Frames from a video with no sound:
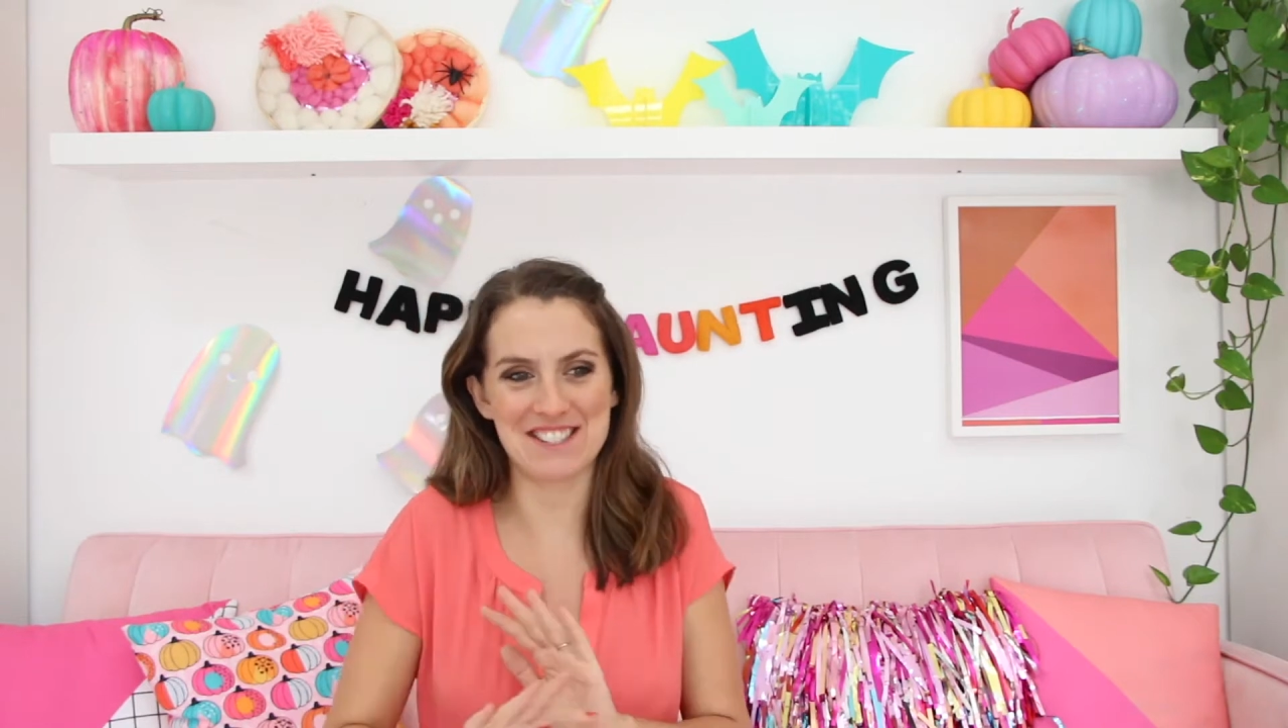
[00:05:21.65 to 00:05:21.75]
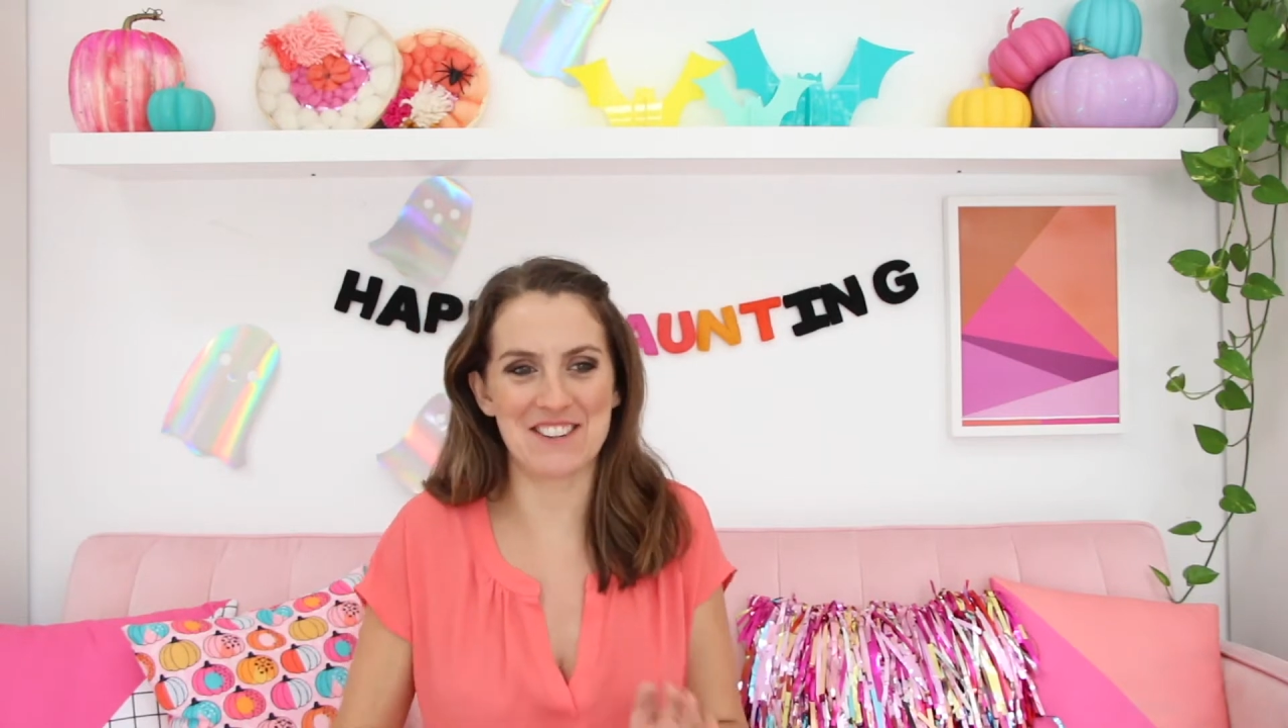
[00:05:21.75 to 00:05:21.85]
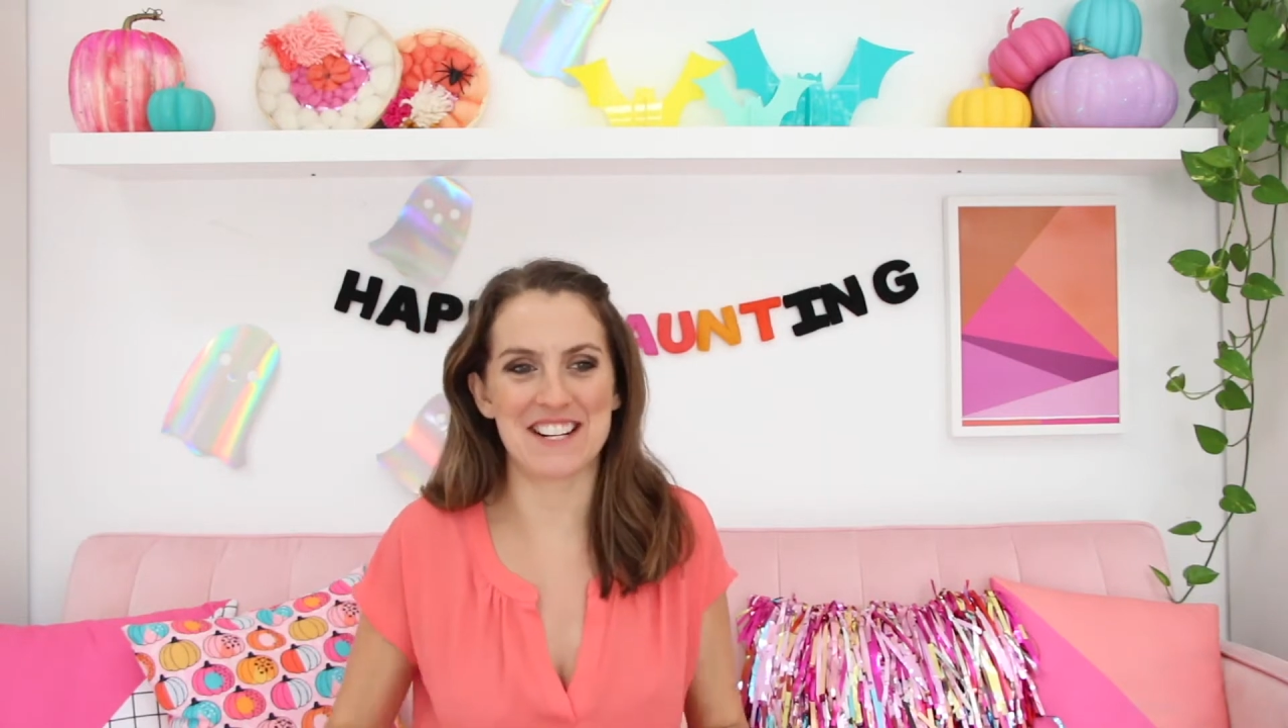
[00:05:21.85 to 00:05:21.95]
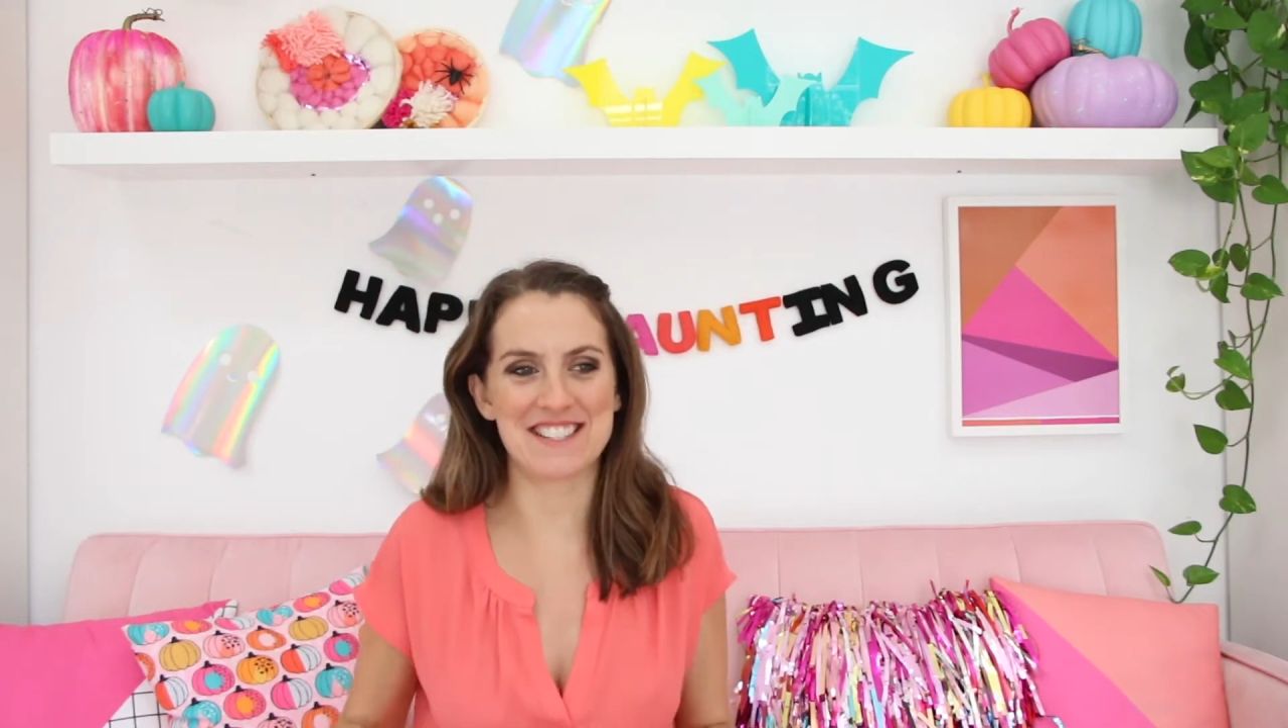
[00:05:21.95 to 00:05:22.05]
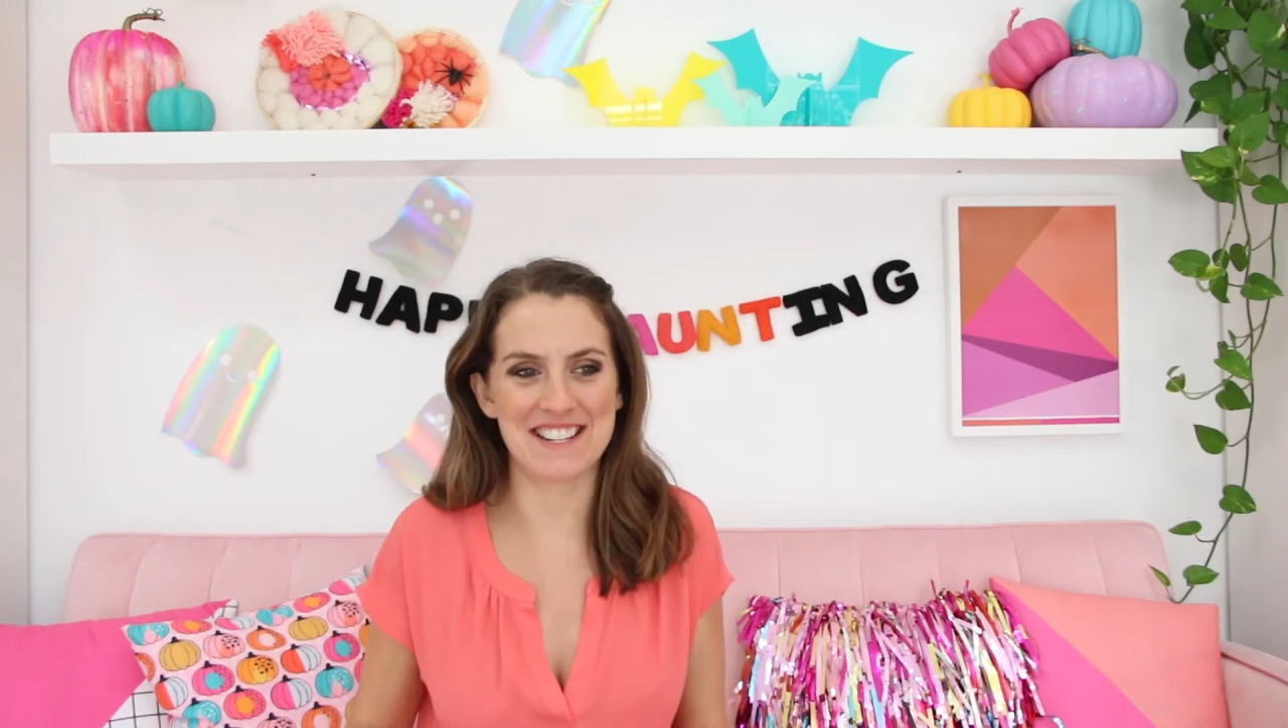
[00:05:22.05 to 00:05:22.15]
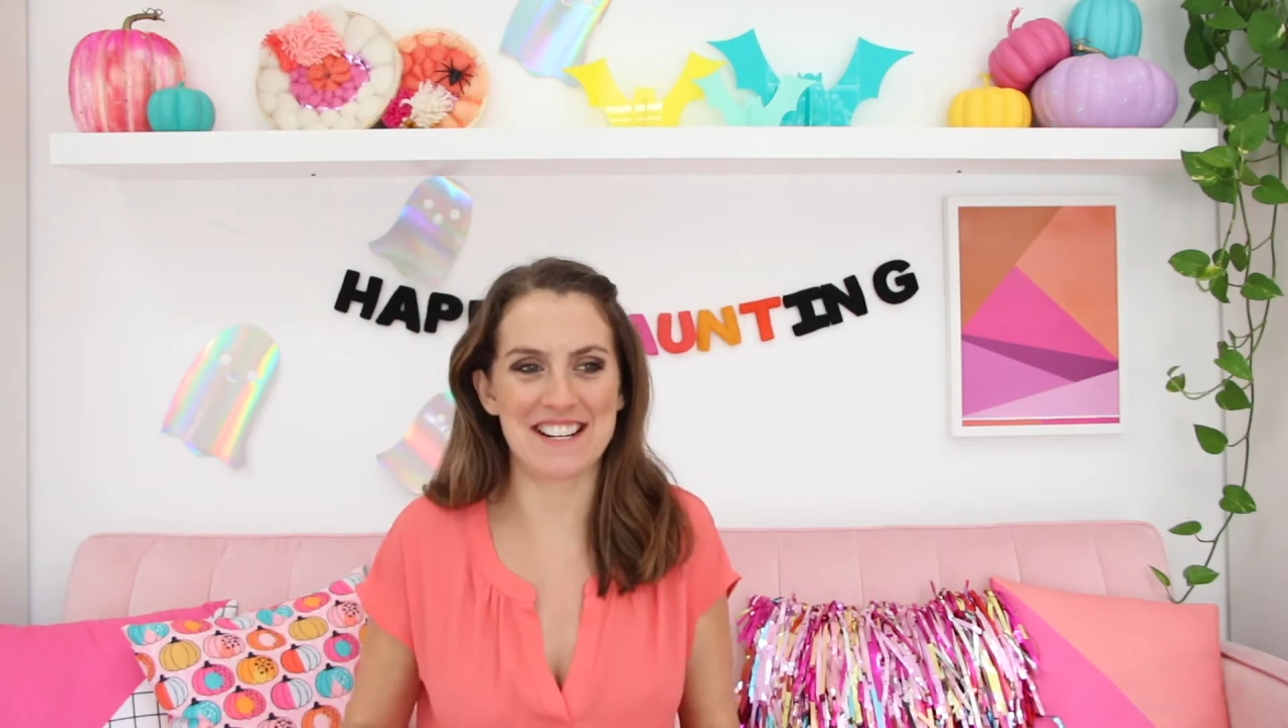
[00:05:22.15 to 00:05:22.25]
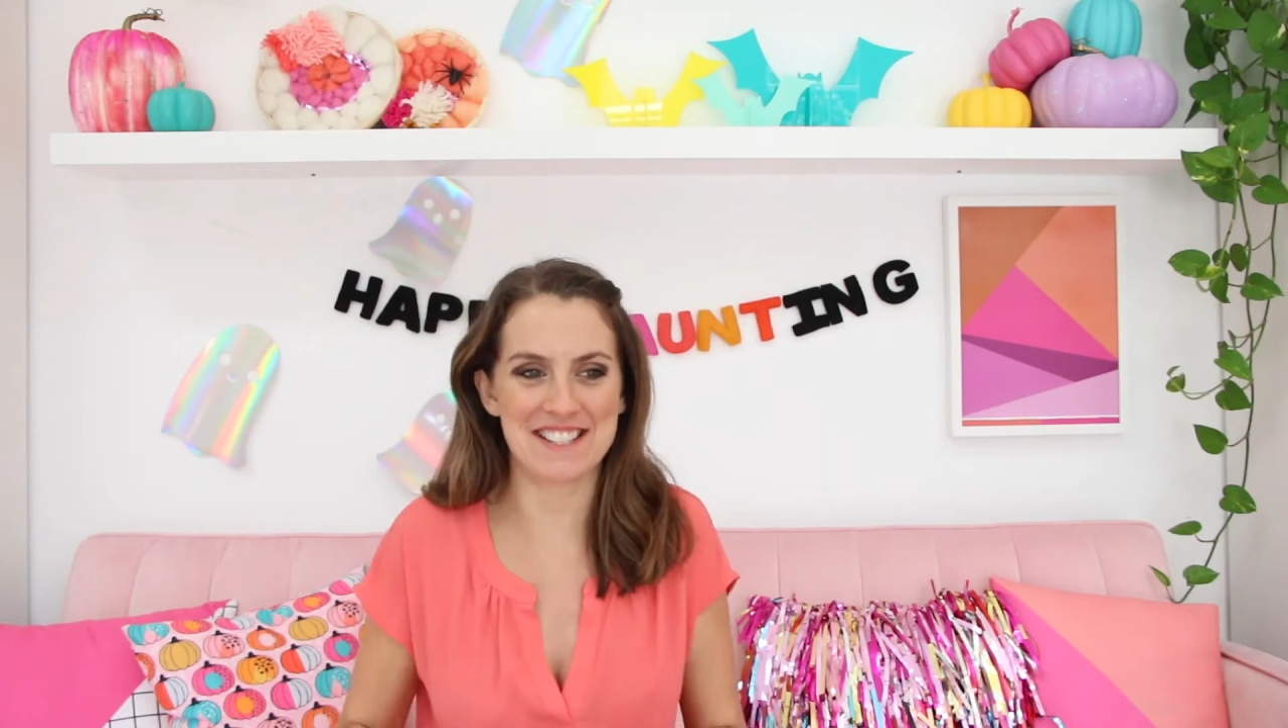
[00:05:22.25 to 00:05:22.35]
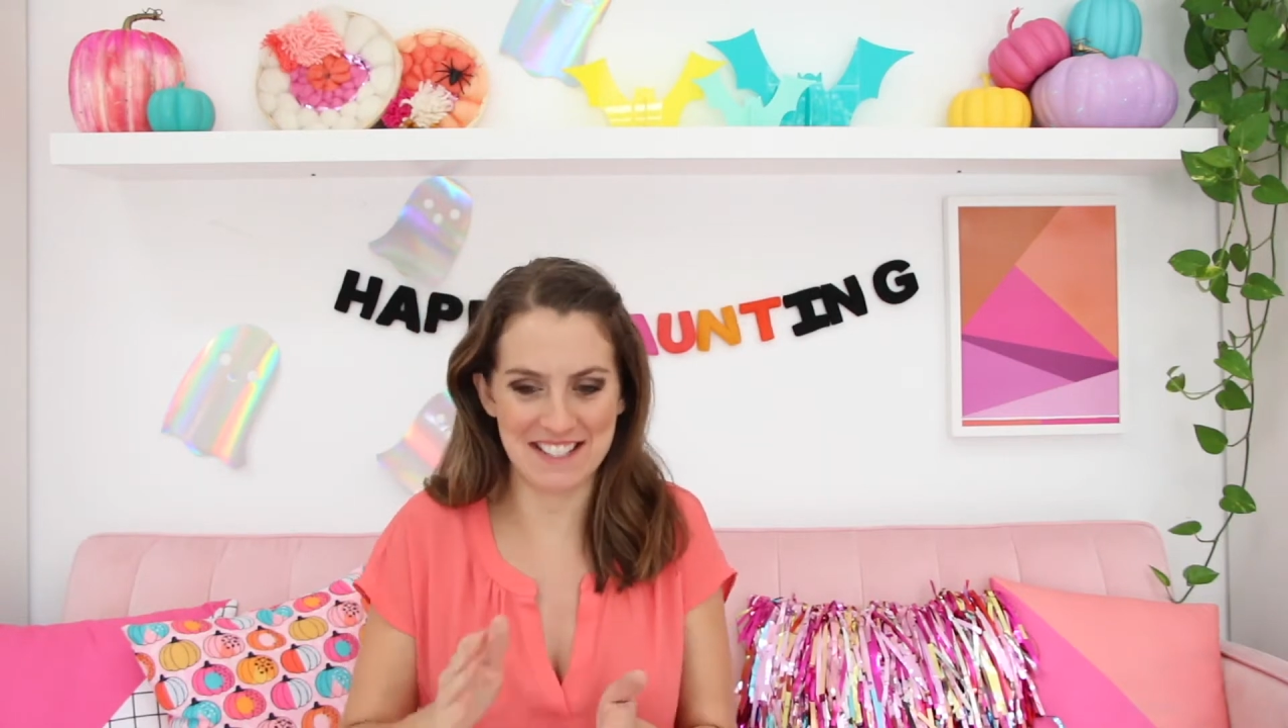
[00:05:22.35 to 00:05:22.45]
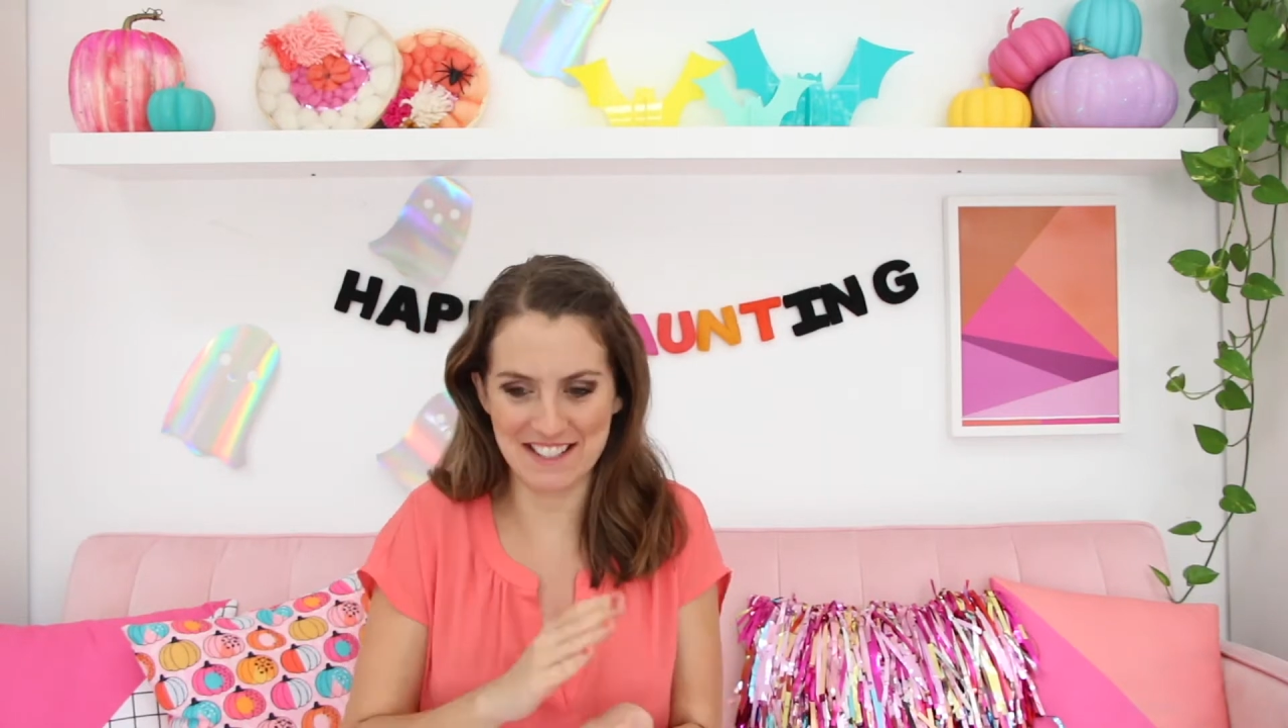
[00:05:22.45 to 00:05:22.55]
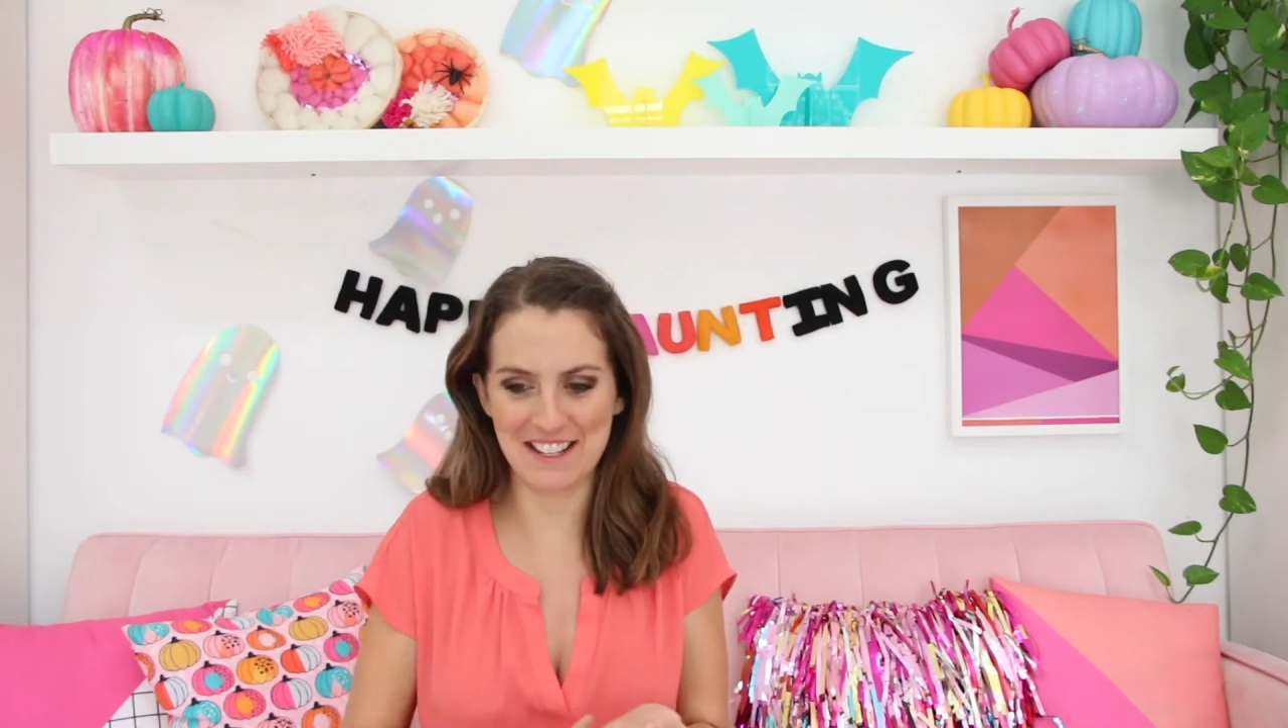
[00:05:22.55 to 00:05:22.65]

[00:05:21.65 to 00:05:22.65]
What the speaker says: So I